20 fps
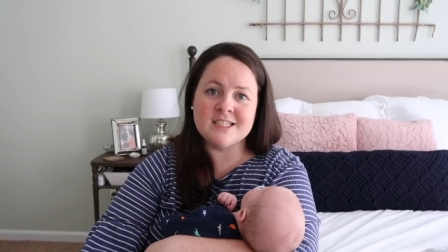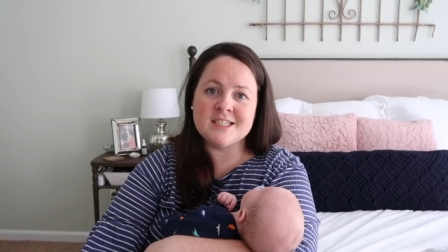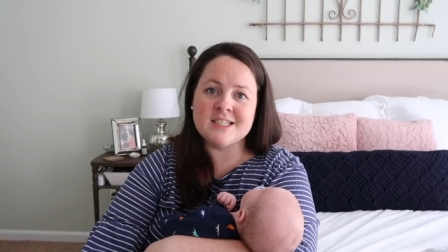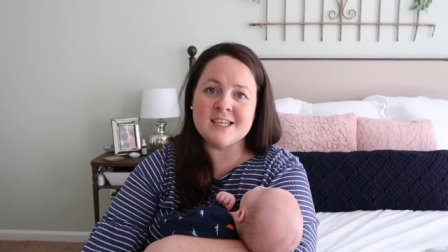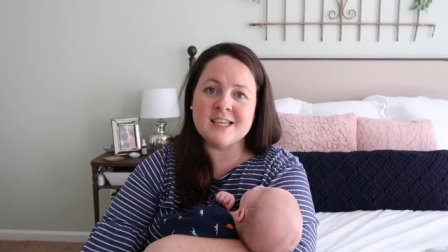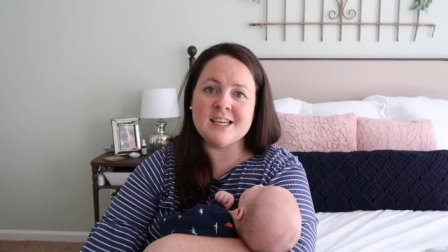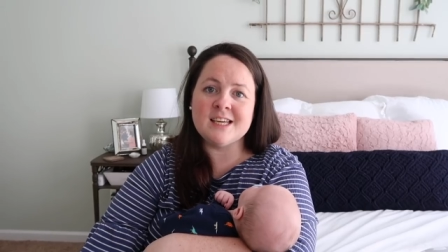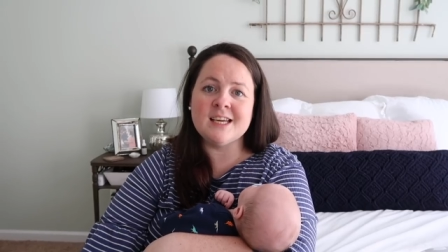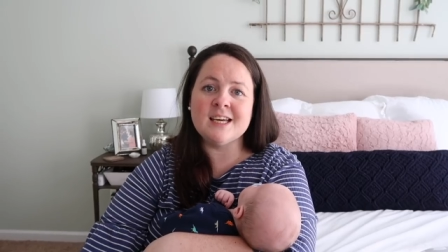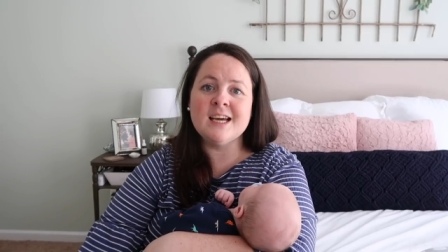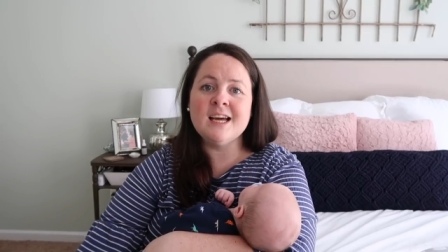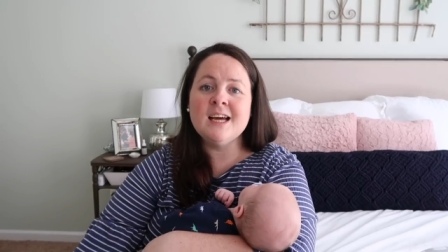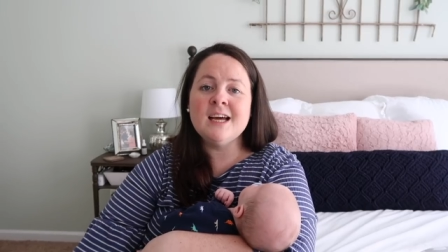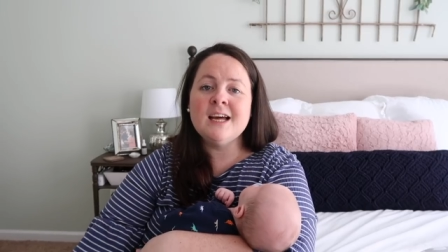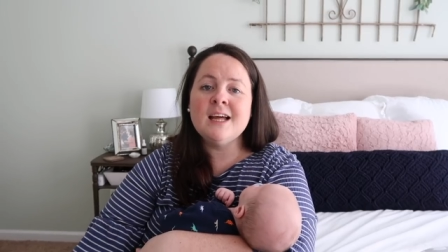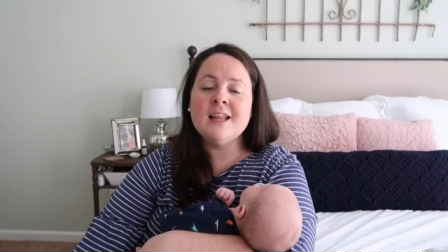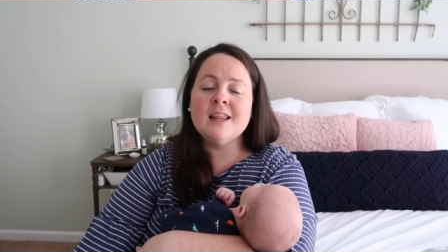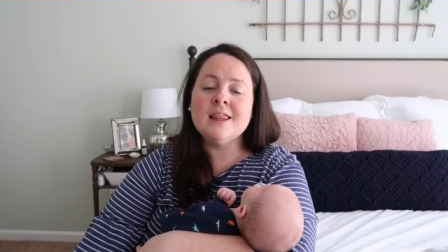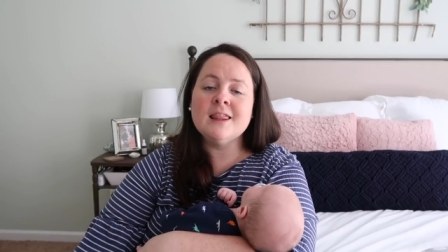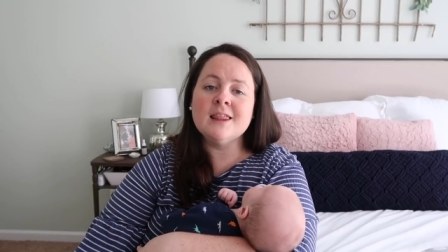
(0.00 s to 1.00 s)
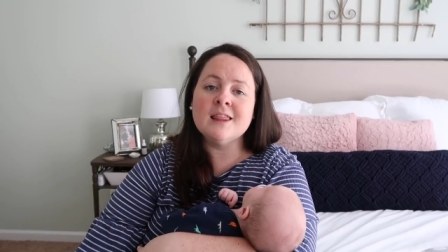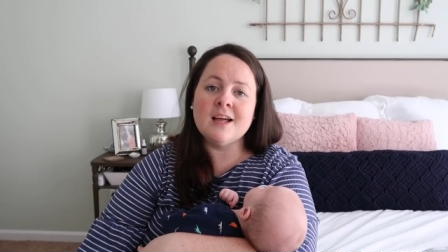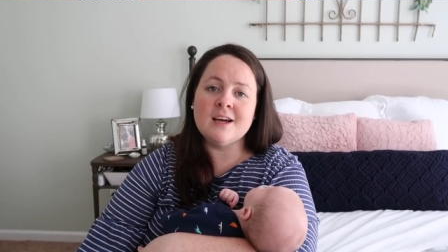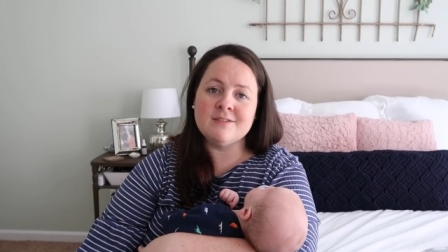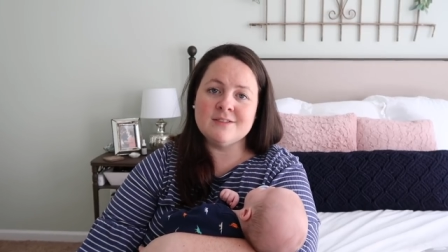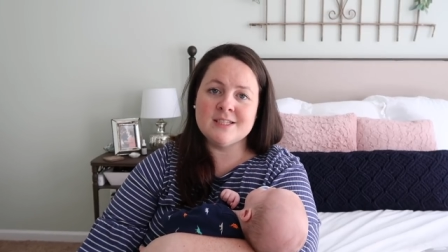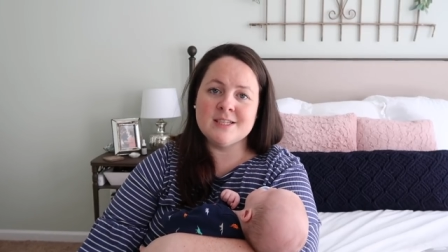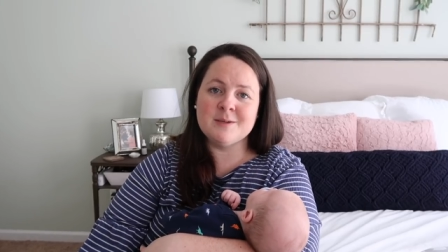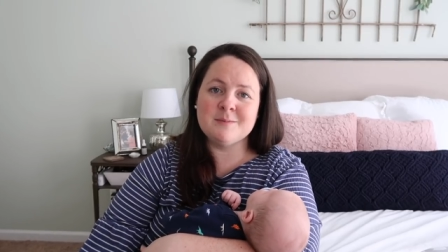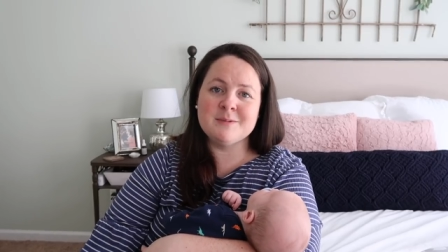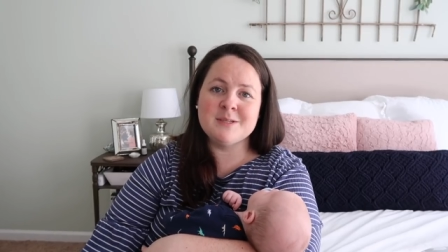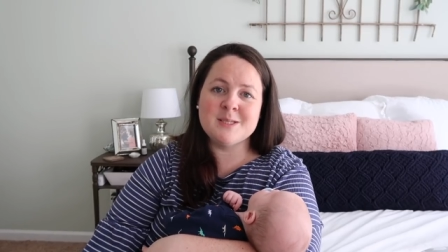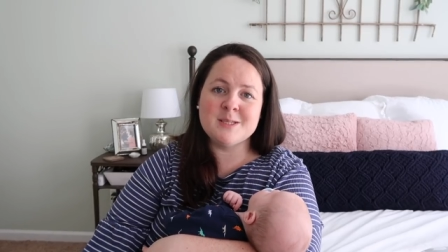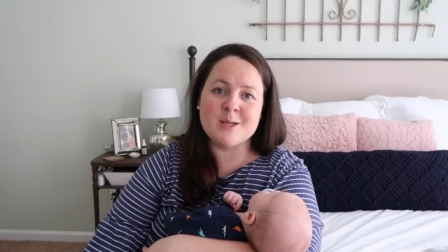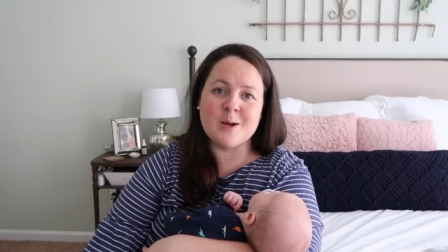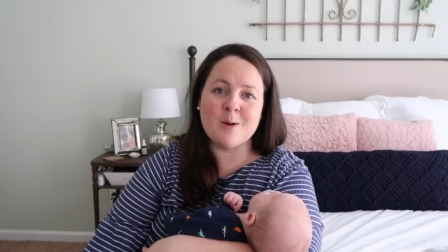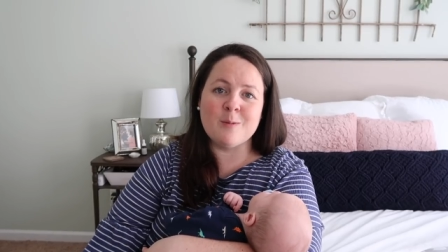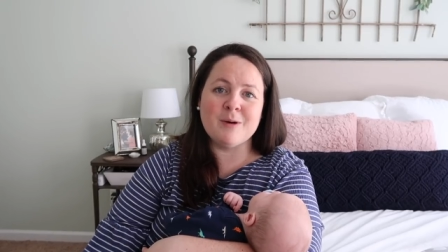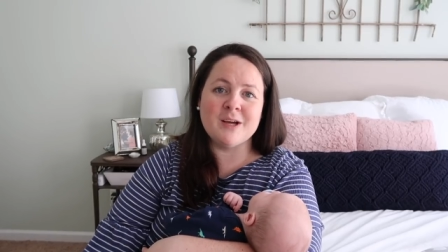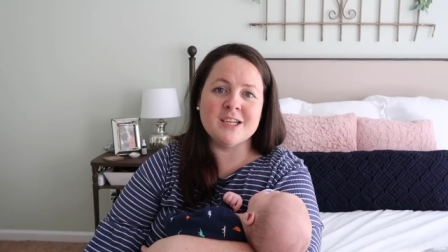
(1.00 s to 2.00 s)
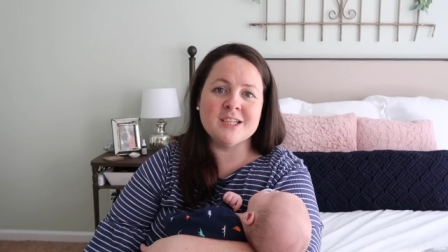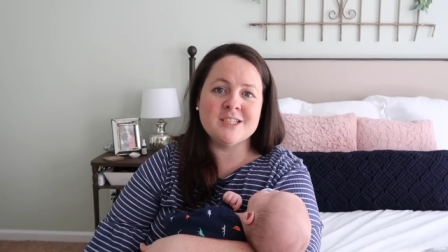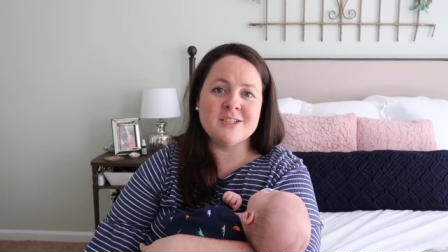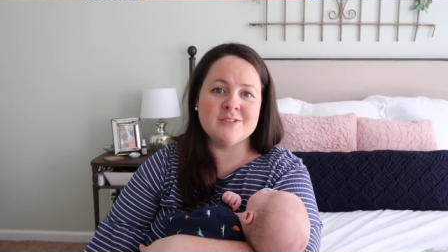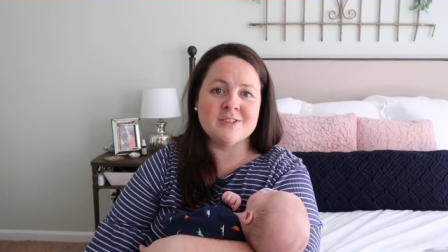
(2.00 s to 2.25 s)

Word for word: She loves him so much.